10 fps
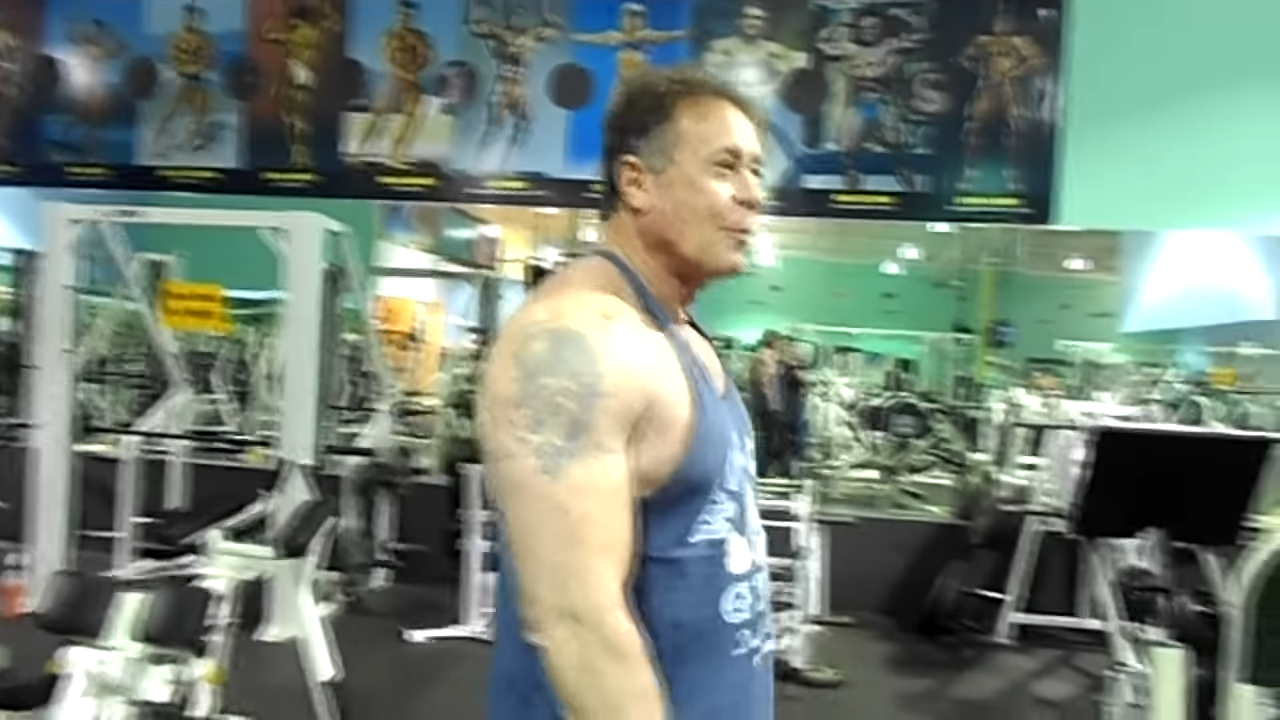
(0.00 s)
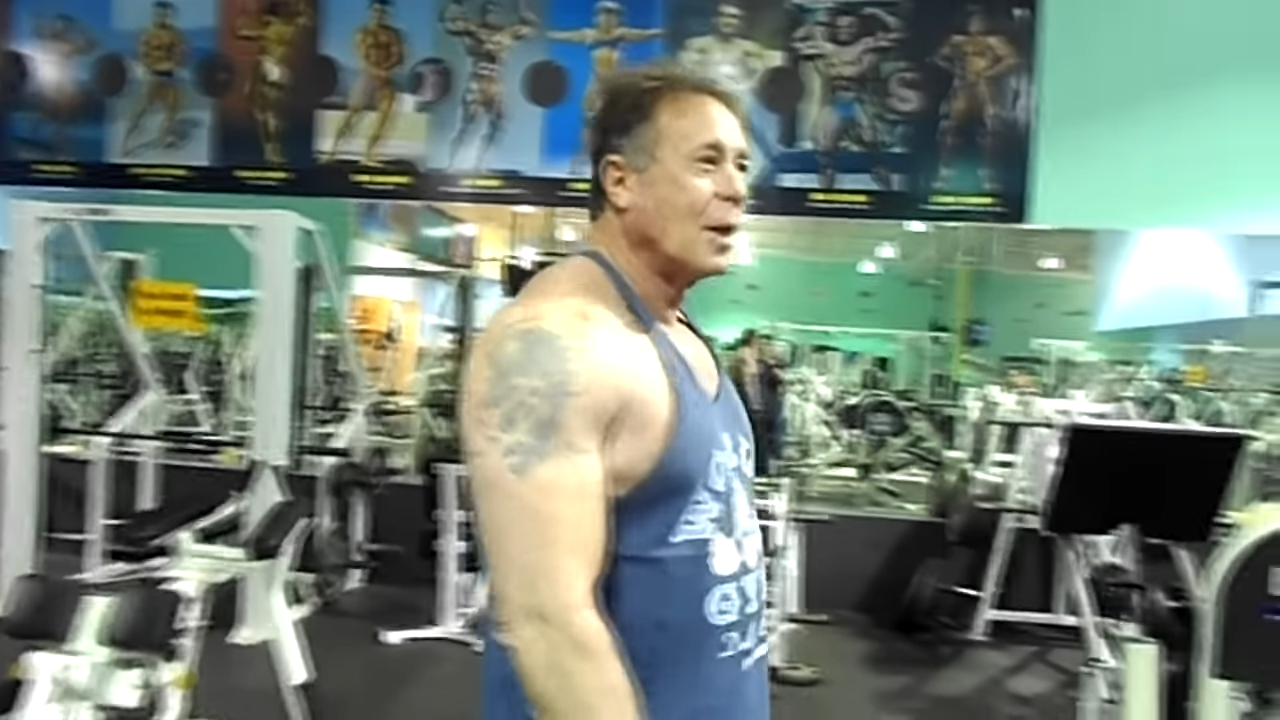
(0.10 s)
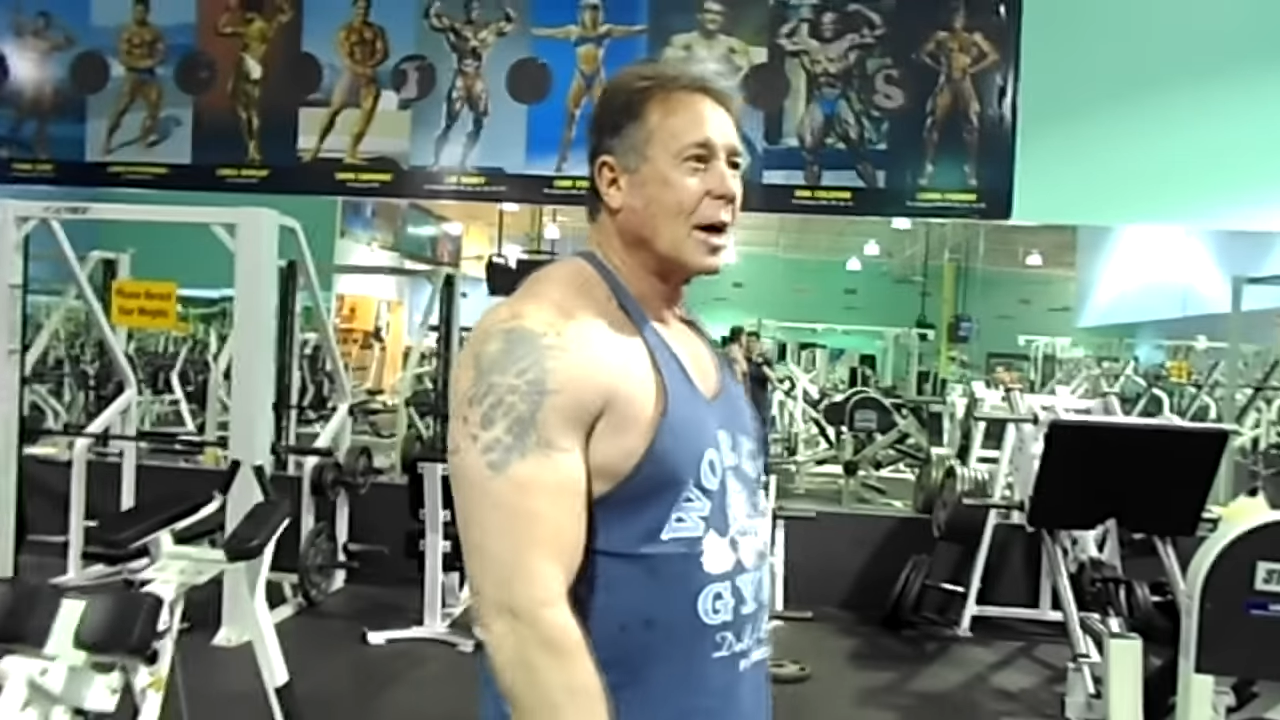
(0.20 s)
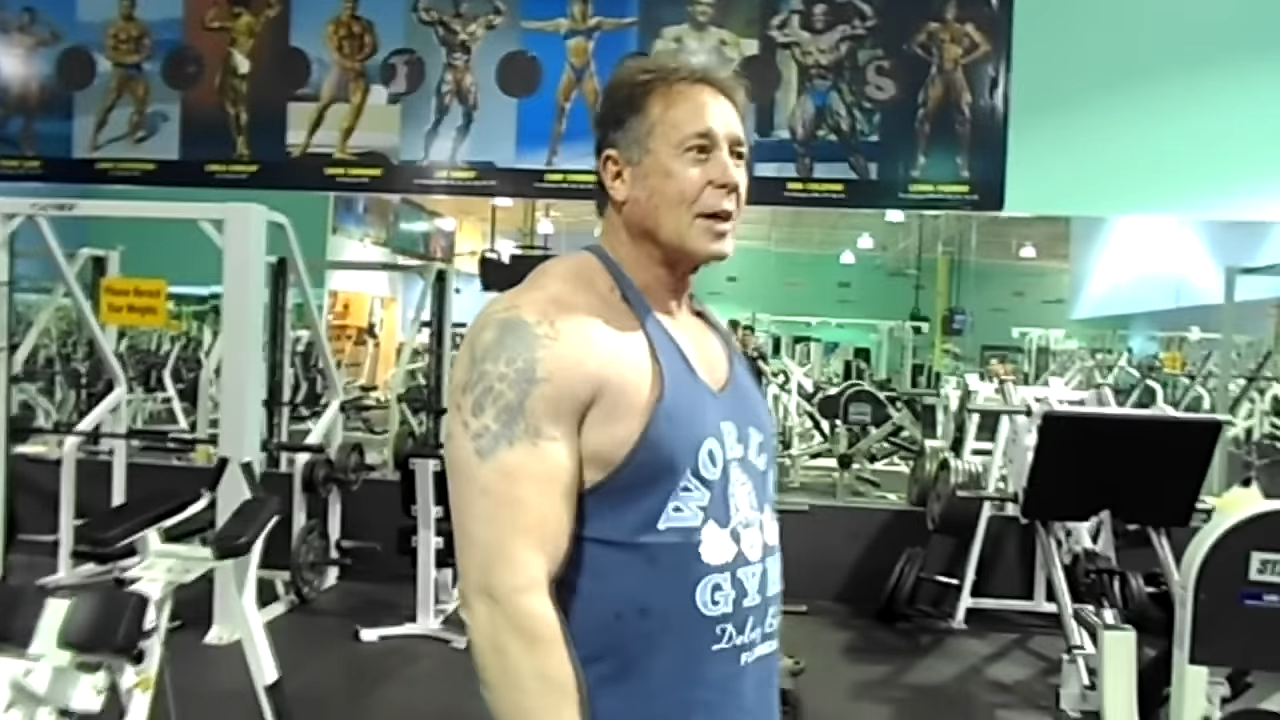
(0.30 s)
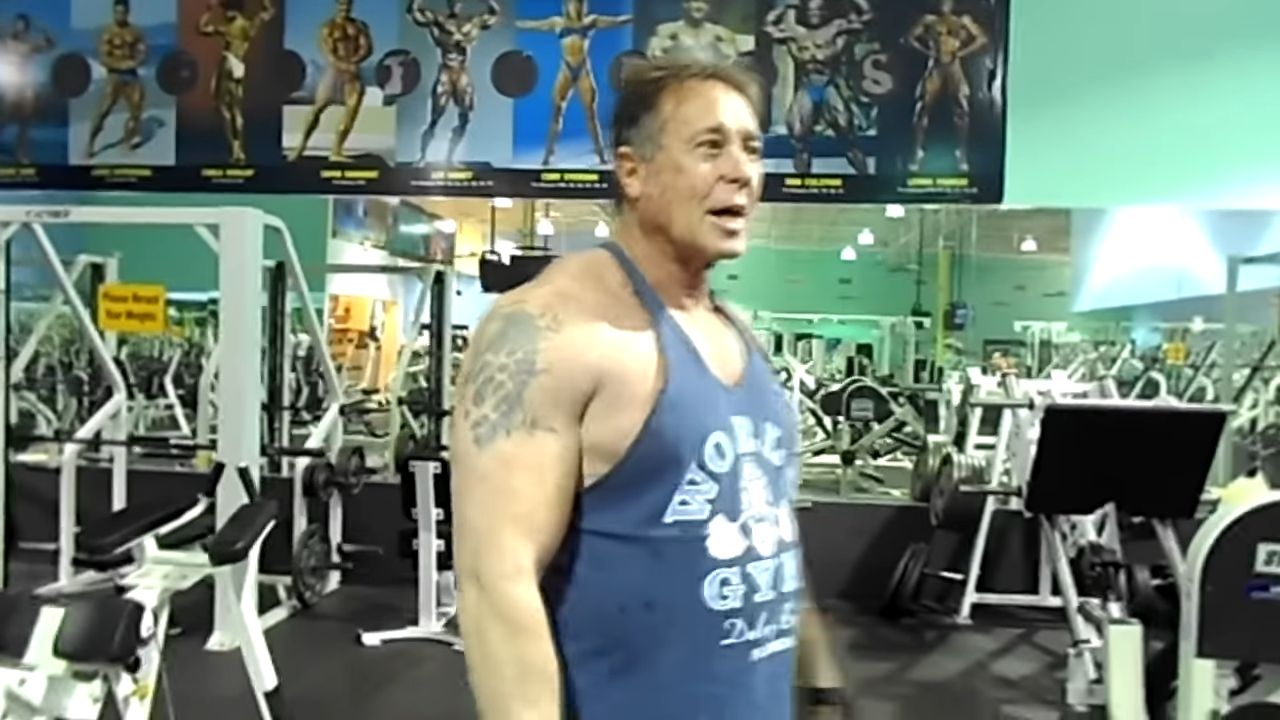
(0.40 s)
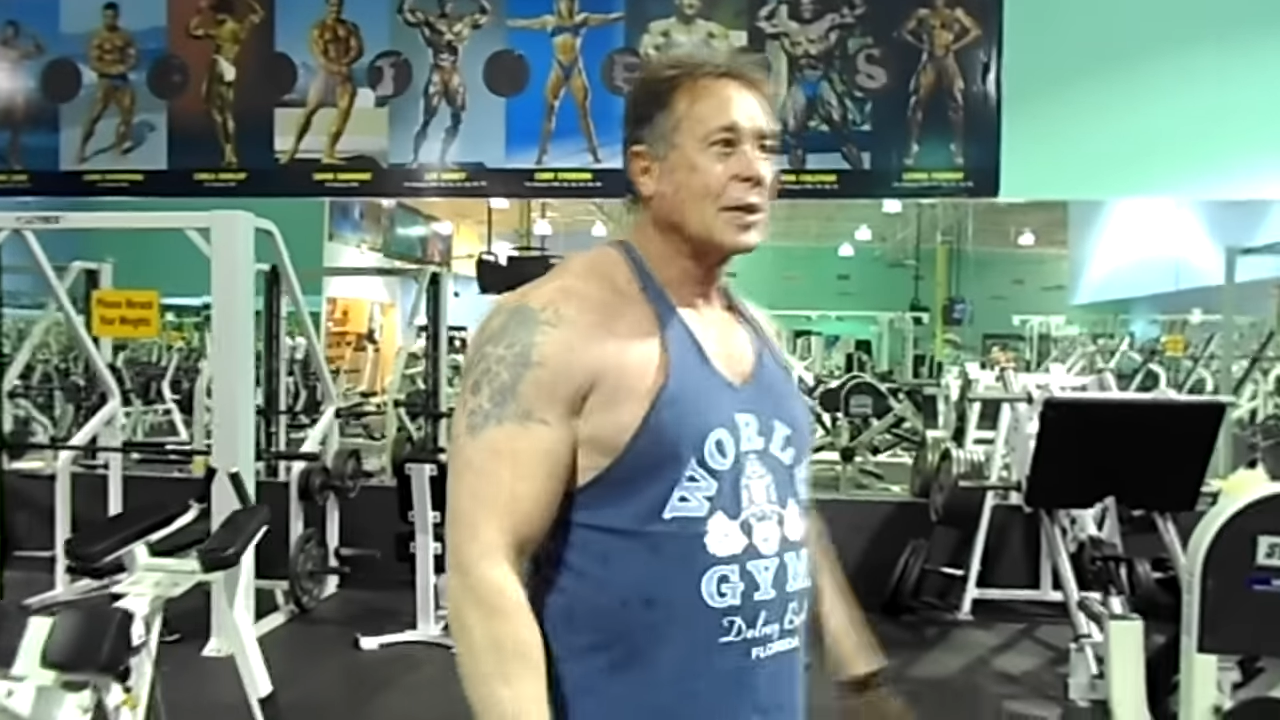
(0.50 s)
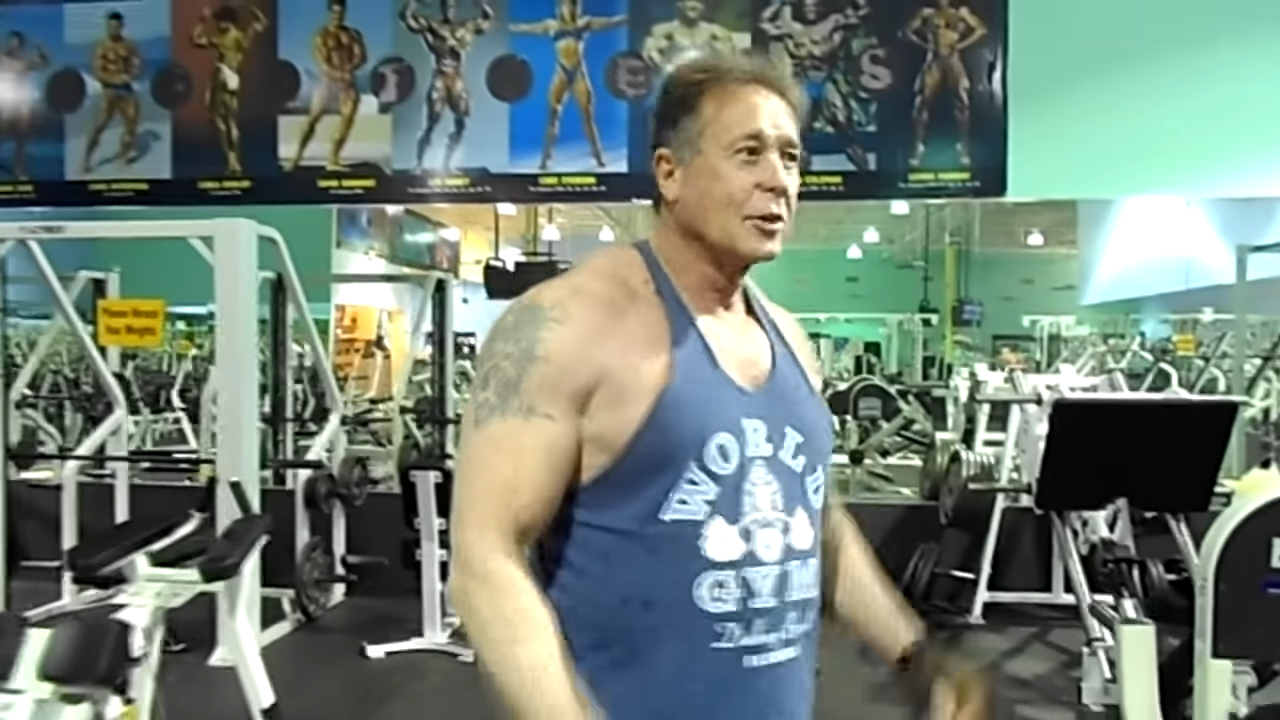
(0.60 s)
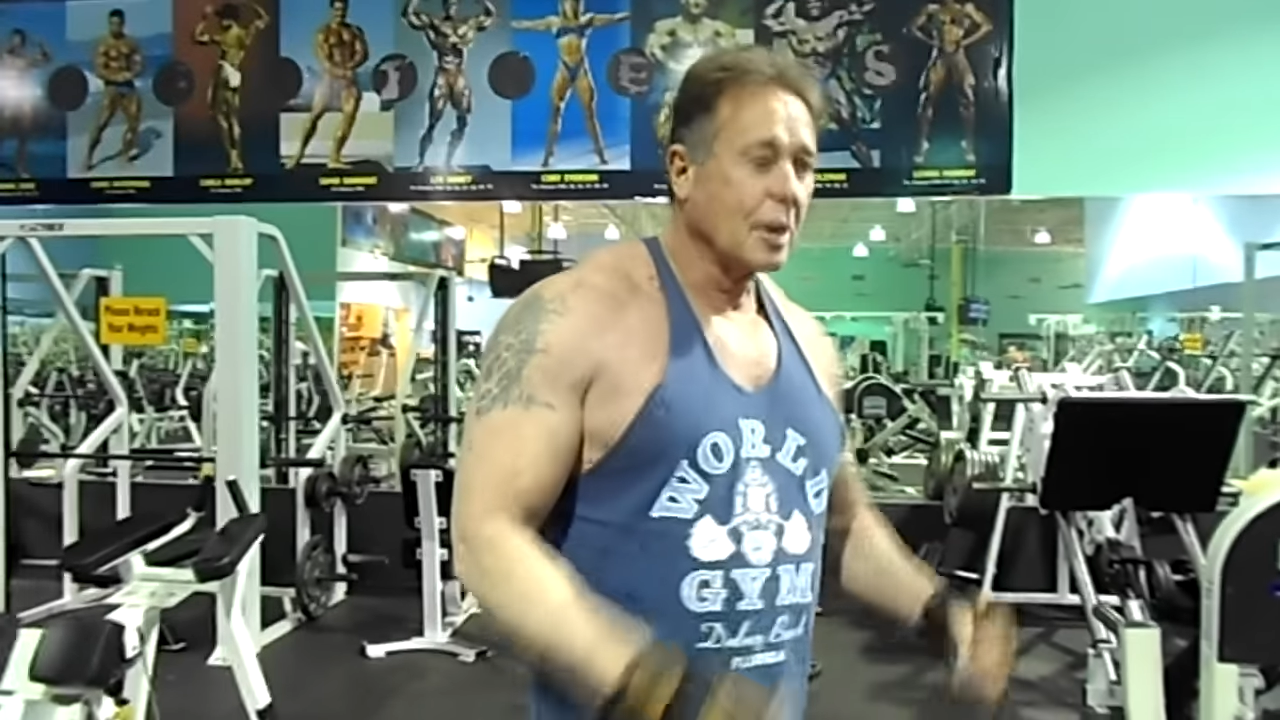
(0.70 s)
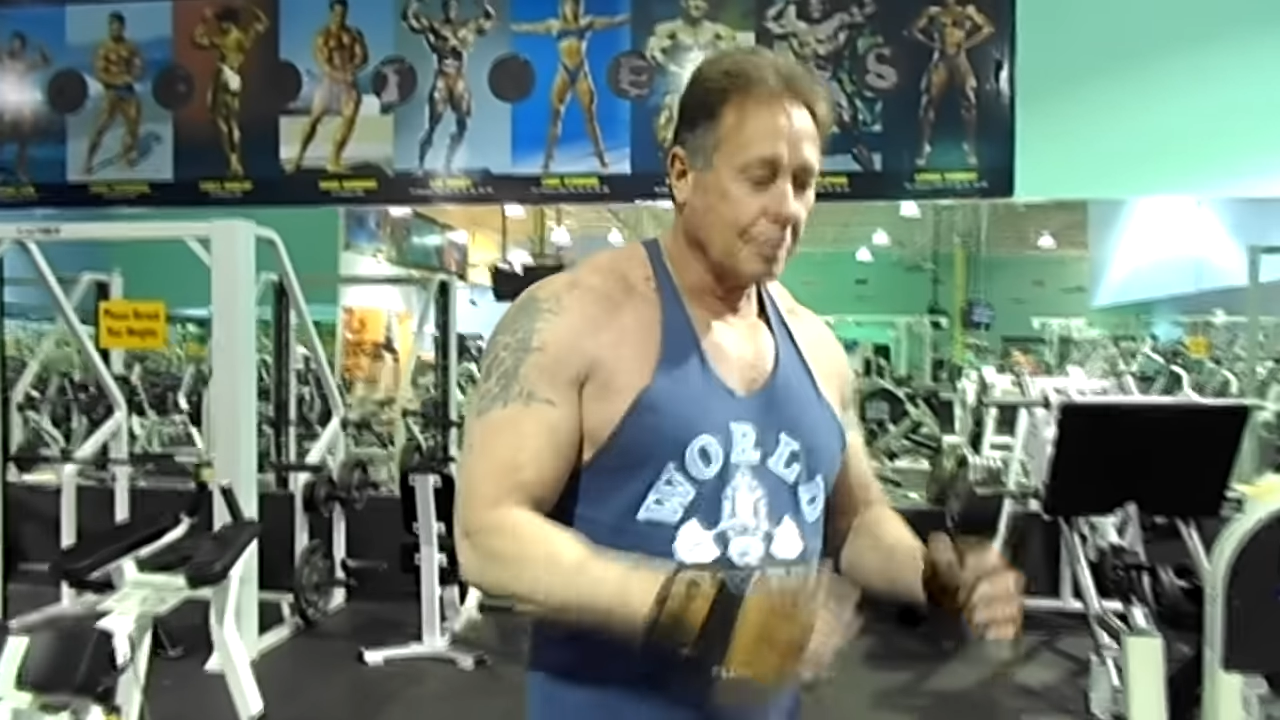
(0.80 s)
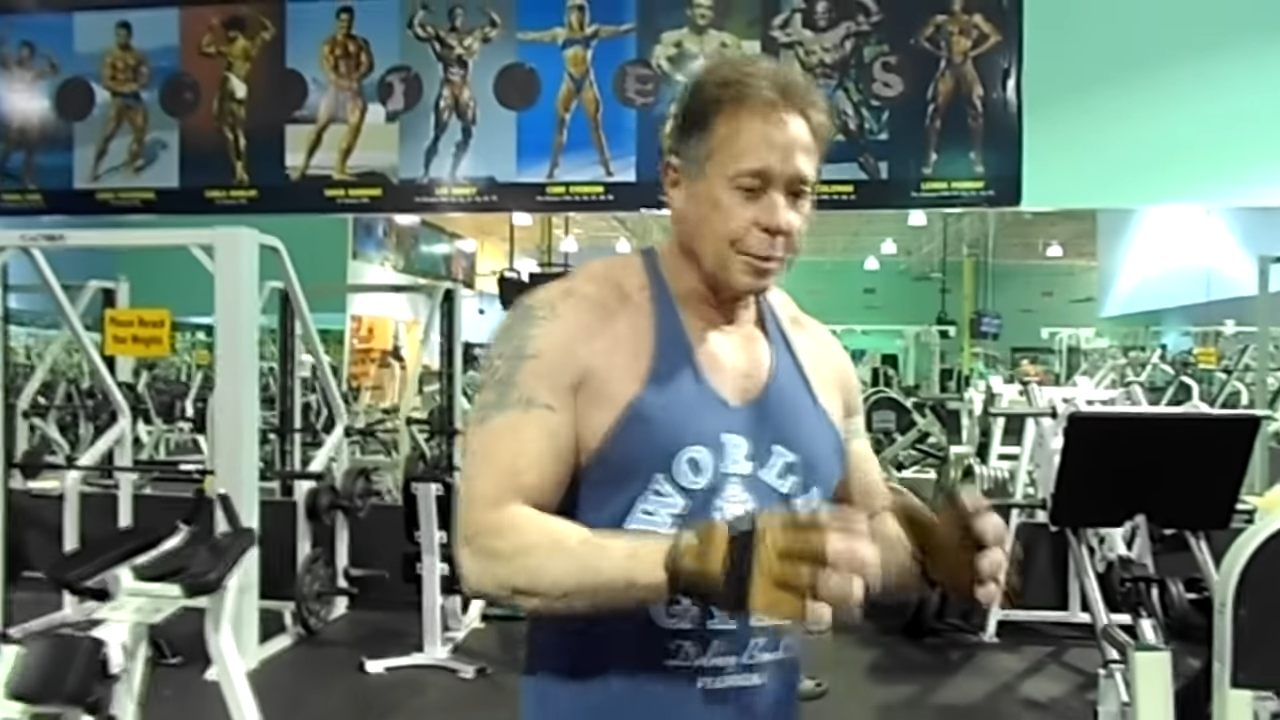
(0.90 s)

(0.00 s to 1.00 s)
Wow, I like little